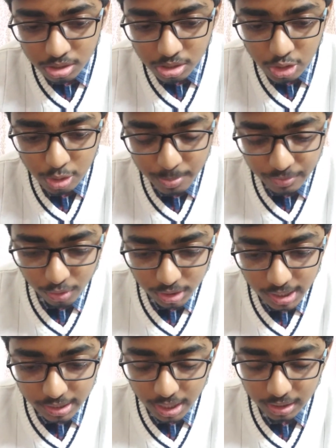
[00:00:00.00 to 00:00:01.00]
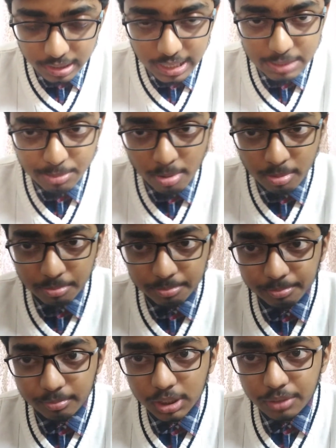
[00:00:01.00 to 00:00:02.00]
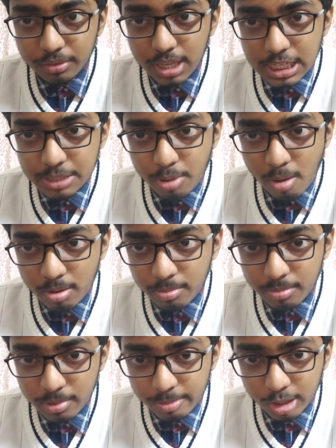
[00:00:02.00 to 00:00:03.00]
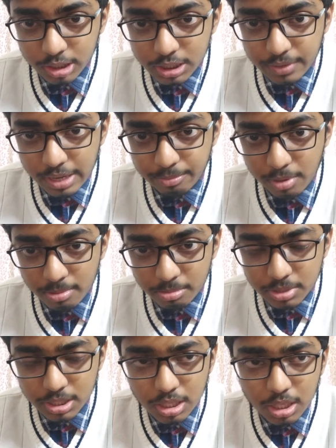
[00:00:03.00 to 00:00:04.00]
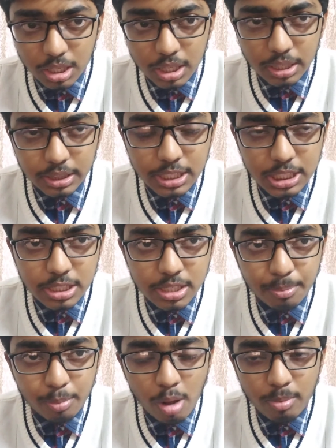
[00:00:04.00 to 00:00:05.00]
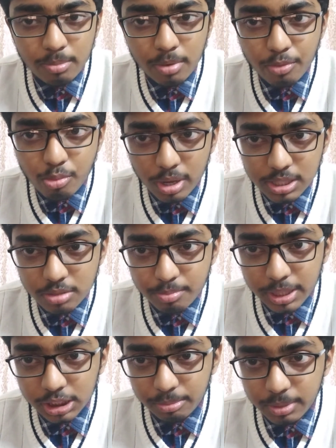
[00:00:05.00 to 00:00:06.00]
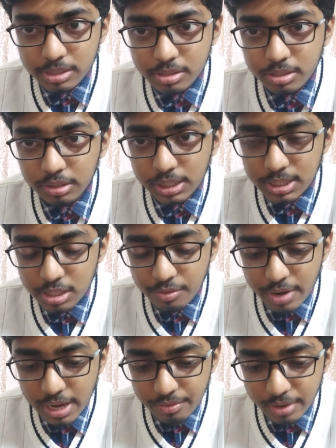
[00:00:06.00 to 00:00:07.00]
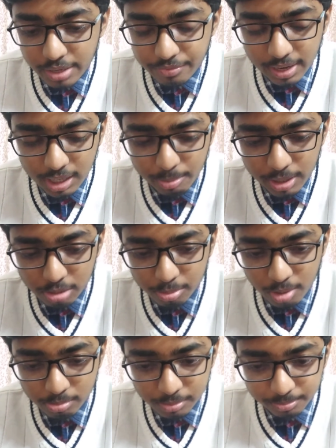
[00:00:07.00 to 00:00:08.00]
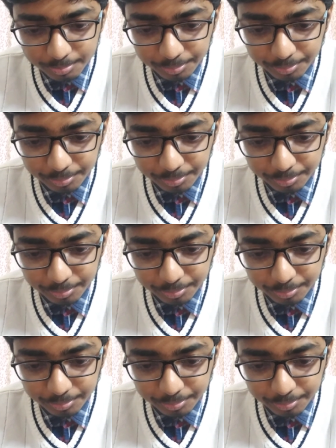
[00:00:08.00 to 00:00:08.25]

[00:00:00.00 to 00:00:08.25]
So before that, the last problem among these 5 problems. This is the problem of quantum measurement. This is a very, very fundamental problem.